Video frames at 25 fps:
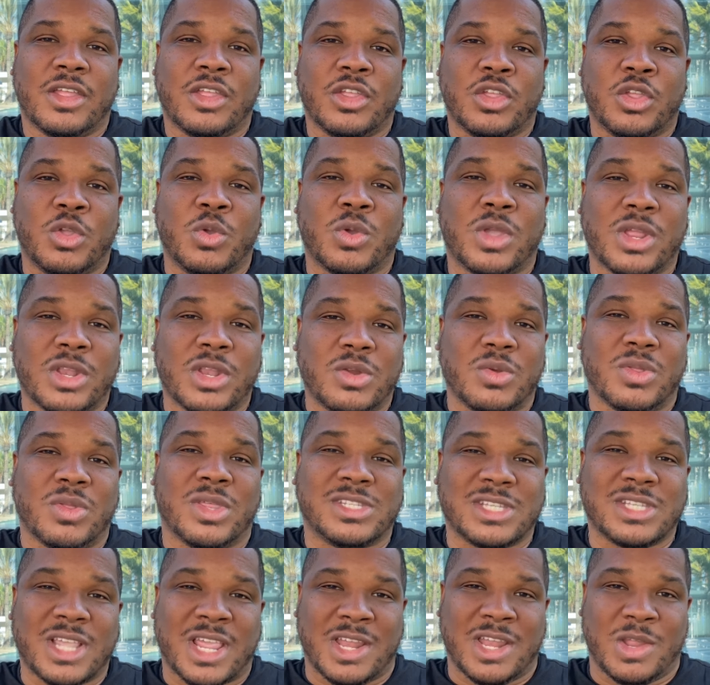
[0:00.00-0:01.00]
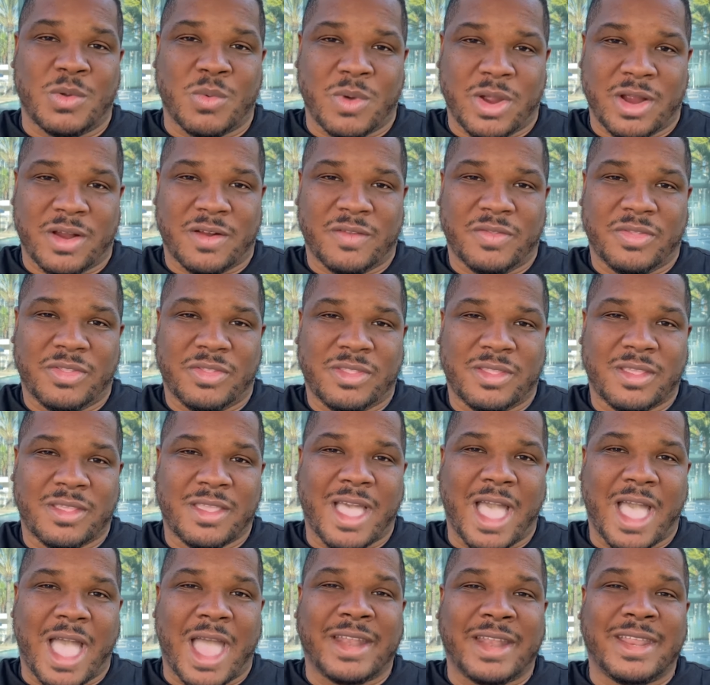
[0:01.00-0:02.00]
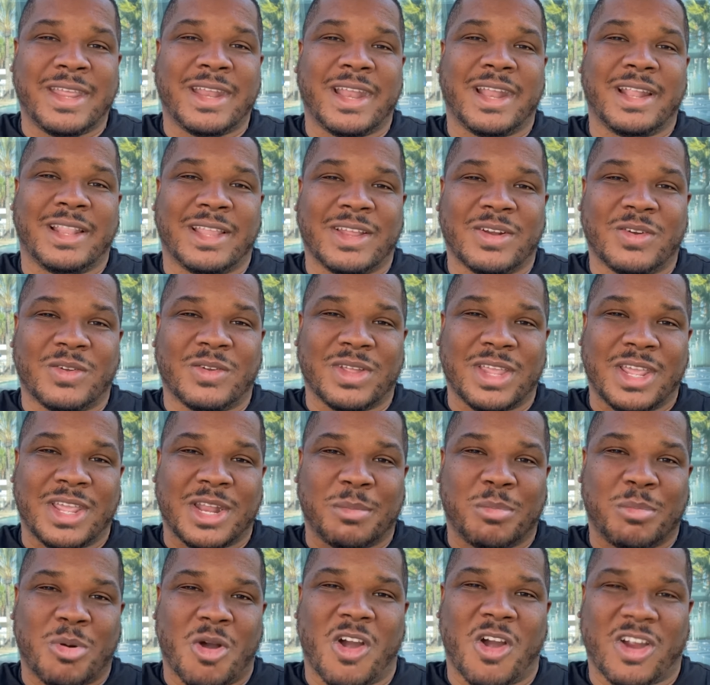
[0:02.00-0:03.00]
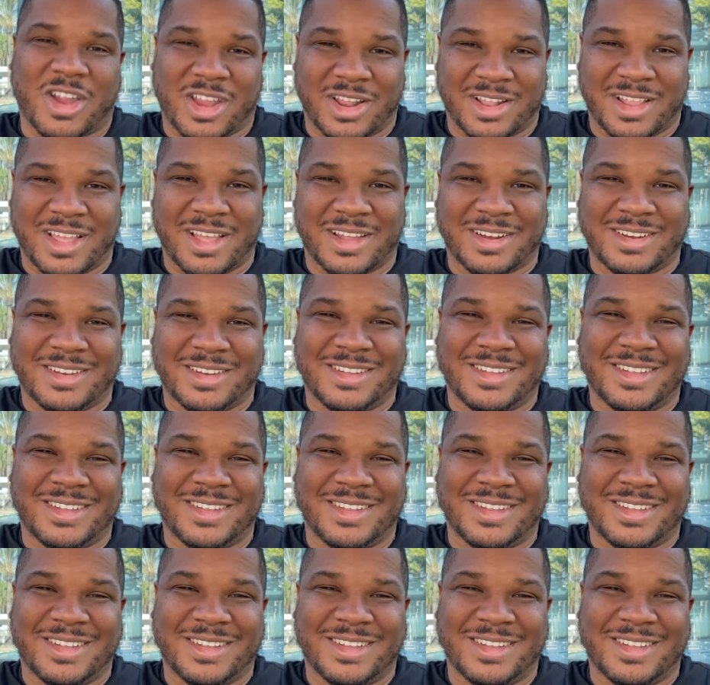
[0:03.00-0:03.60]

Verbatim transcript: you can do this anywhere. I did it literally in a parking lot